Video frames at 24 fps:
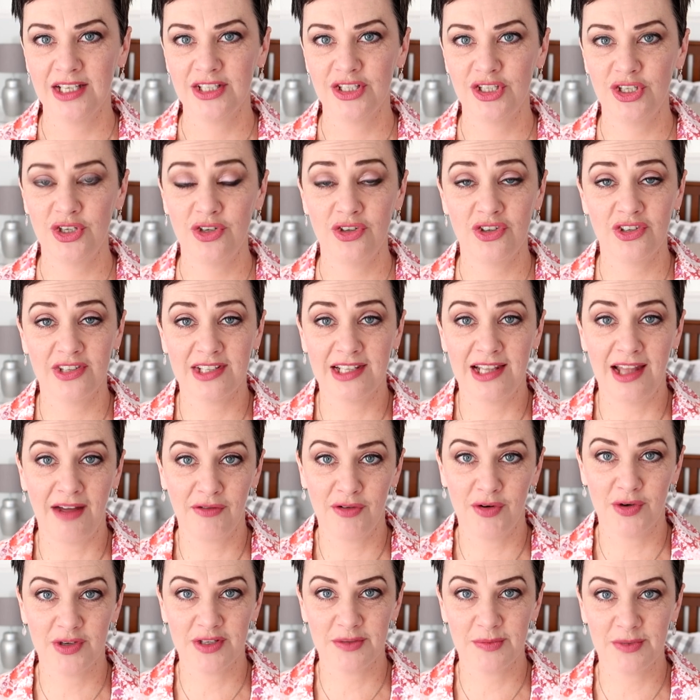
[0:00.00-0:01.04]
do you just
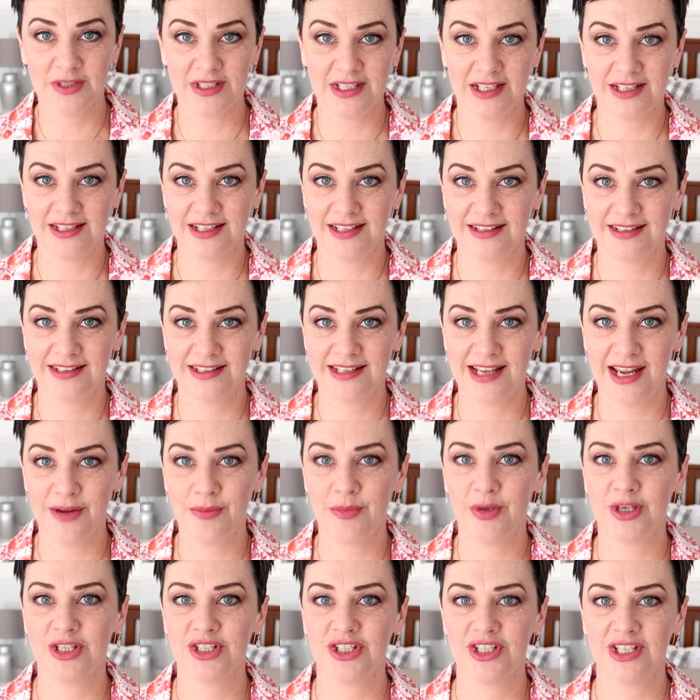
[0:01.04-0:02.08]
love Christmas and it doesn't take
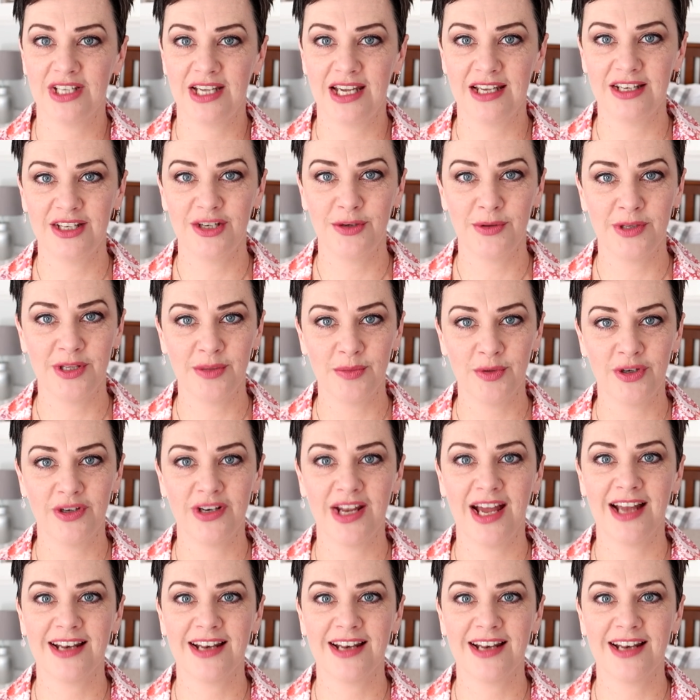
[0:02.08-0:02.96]
much to get you in the mood?